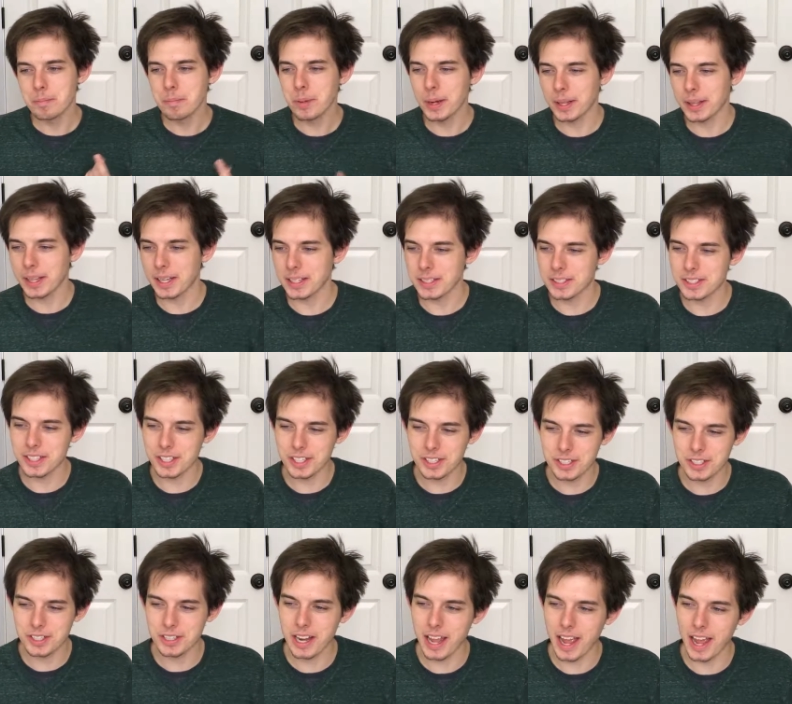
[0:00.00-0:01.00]
But that's
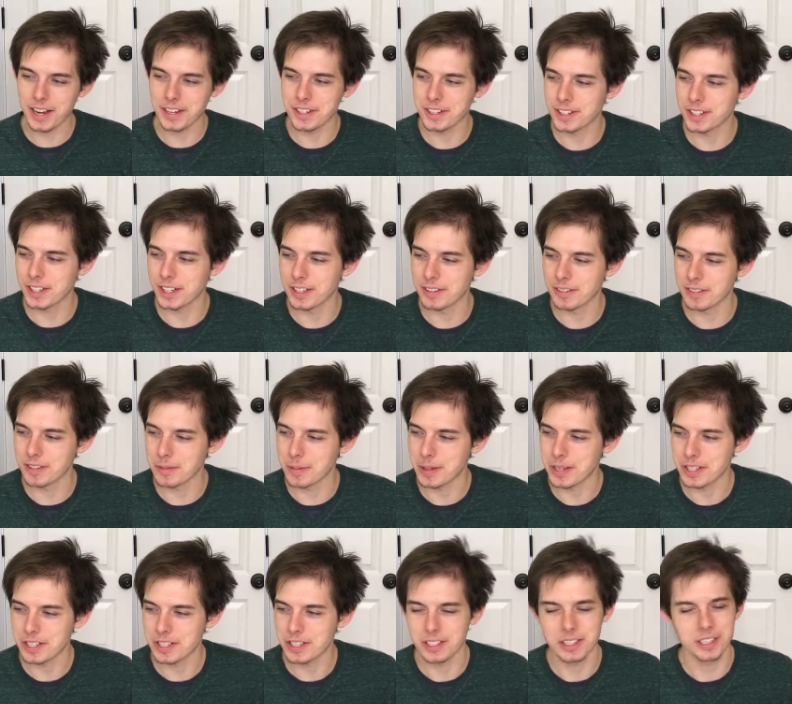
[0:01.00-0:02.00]
just extra
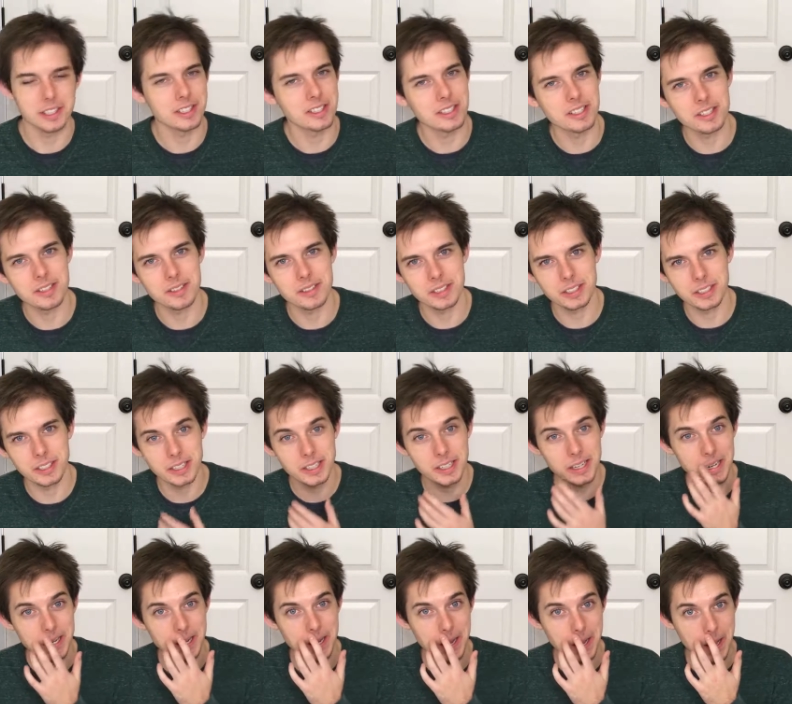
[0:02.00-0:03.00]
information that you don't really
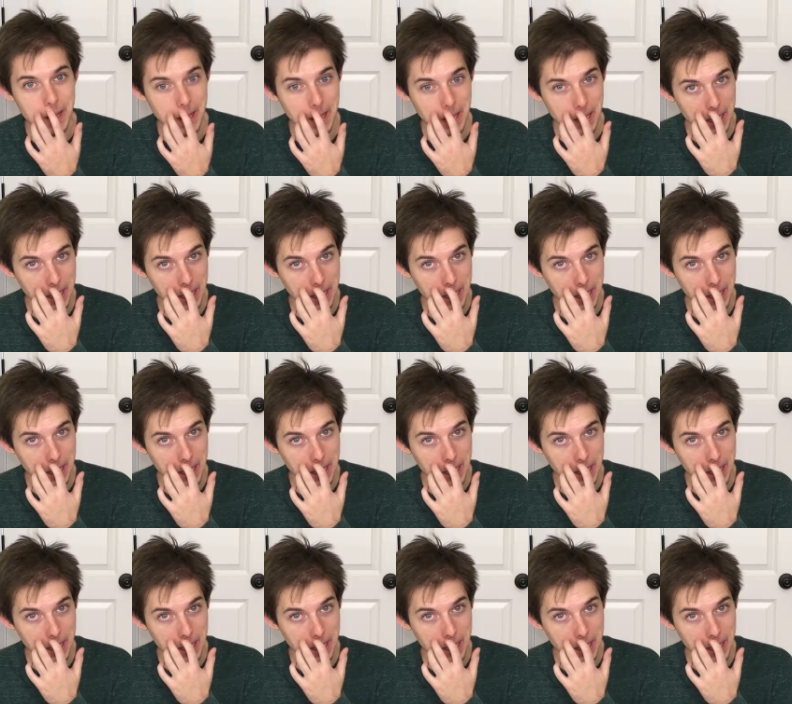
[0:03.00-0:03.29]
need.